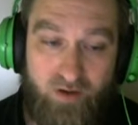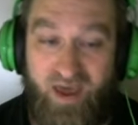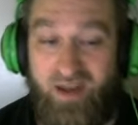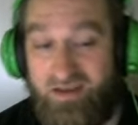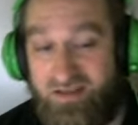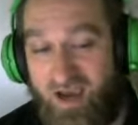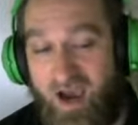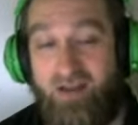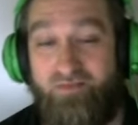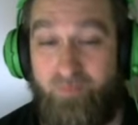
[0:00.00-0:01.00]
That is
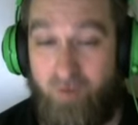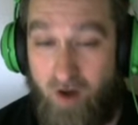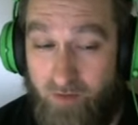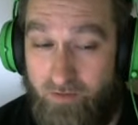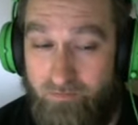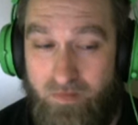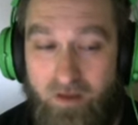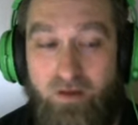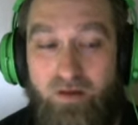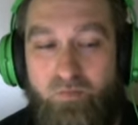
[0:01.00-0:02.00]
kind of a problem,
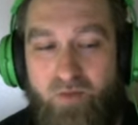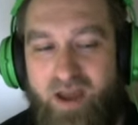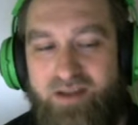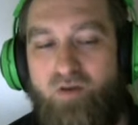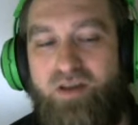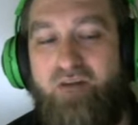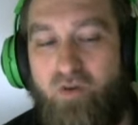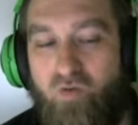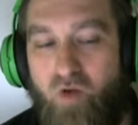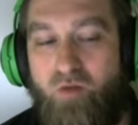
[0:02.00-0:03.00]
but I don't have a
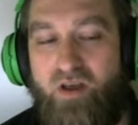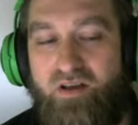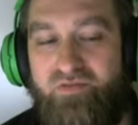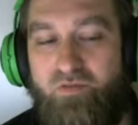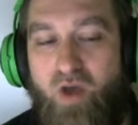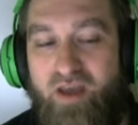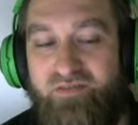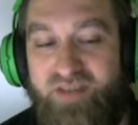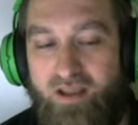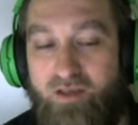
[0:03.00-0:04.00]
great way of, way
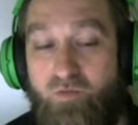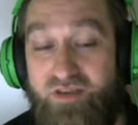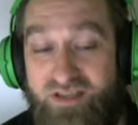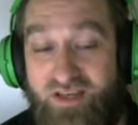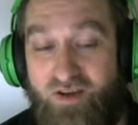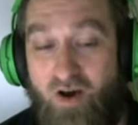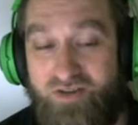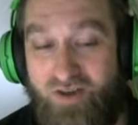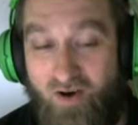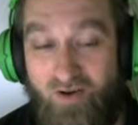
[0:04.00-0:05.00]
of dealing with a six
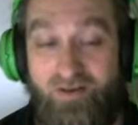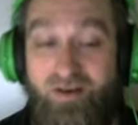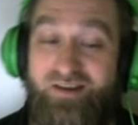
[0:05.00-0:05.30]
cost card.